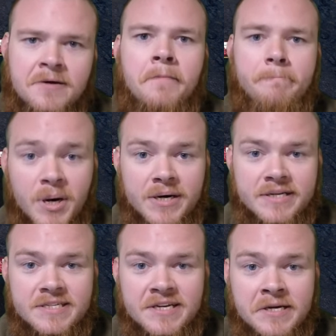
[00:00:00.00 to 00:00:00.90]
But
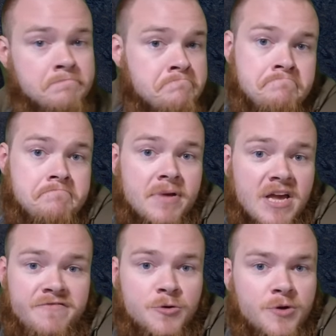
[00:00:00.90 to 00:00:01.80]
if
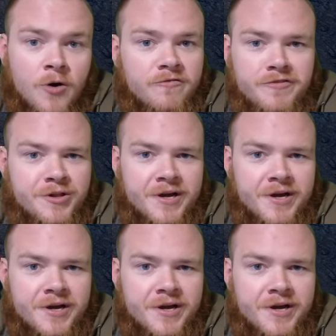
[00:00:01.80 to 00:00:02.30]
you don't feel like